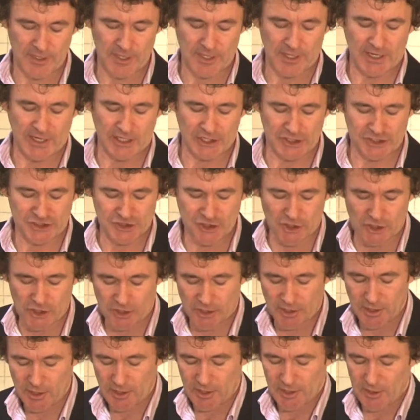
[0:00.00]

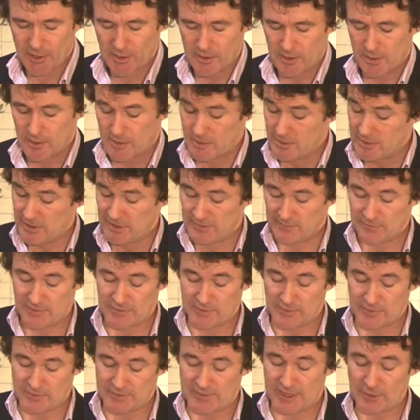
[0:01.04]
Inishturk,
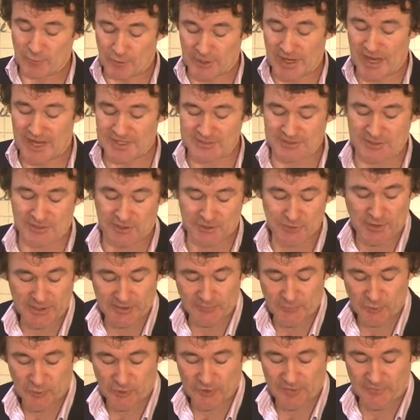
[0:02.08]
they were cast on the
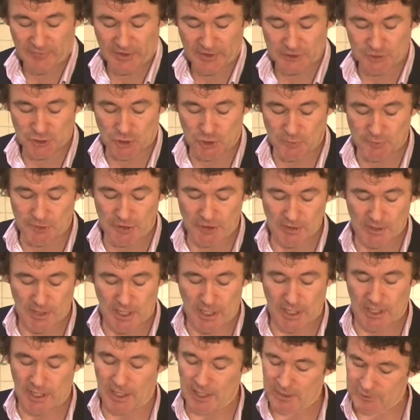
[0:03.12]
24th of October
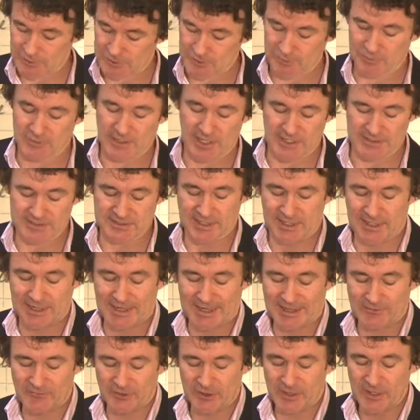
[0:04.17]

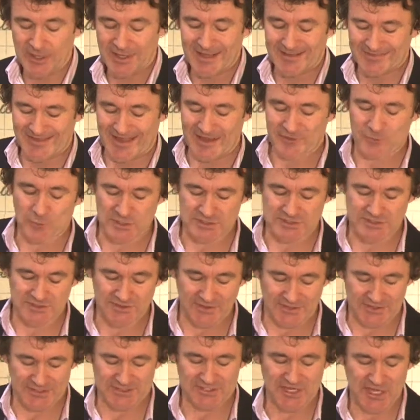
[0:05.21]
2011. That was
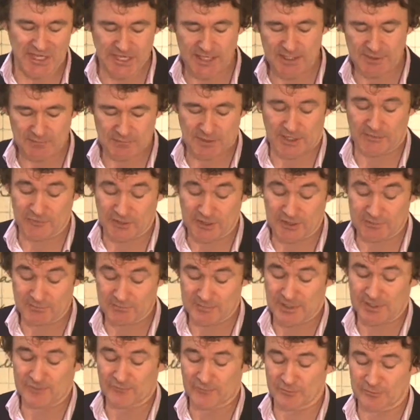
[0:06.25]
the day of the
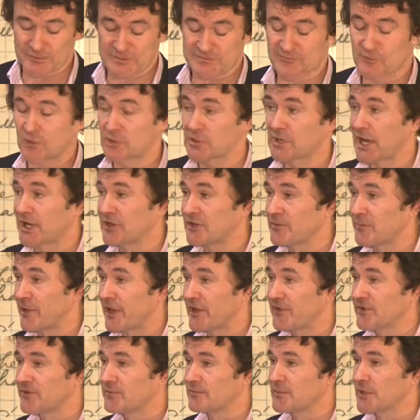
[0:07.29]
infamous Frontline
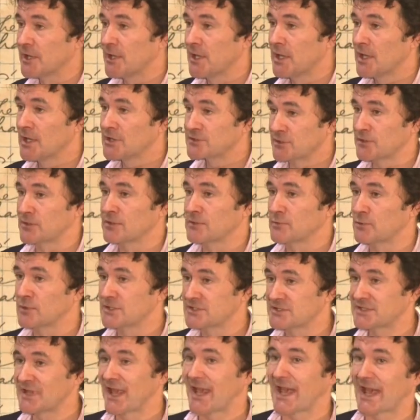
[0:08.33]
debate. So in other
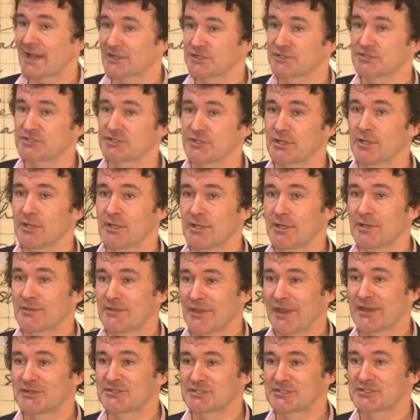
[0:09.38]
words,
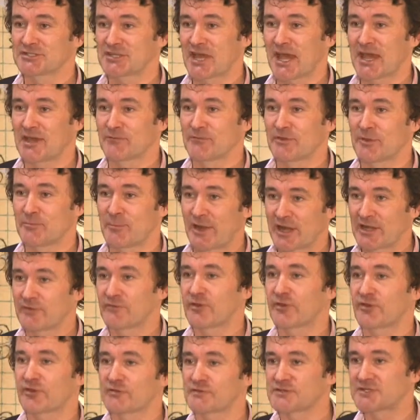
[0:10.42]
they didn't have the
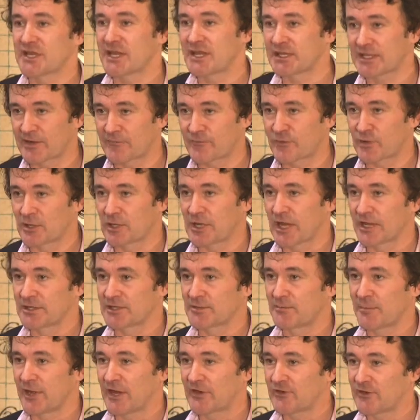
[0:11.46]
benefit of seeing that Frontline
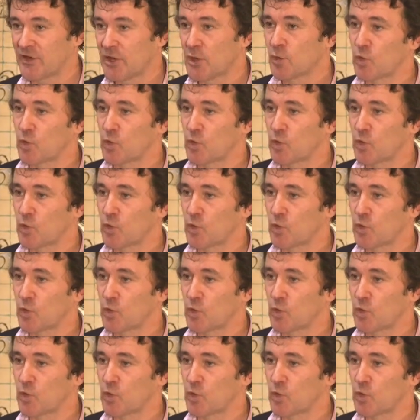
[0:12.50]
debate.